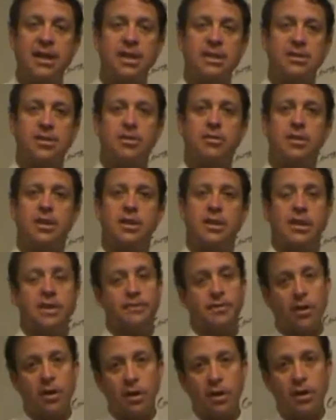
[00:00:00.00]
so that
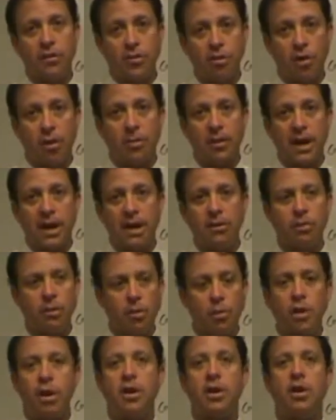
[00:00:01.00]
if they're going to terminate, we
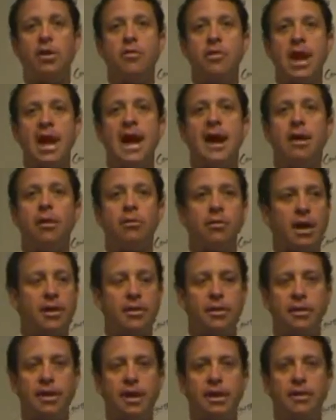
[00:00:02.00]
want to know now
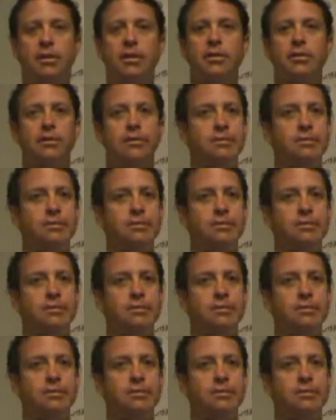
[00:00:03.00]
rather than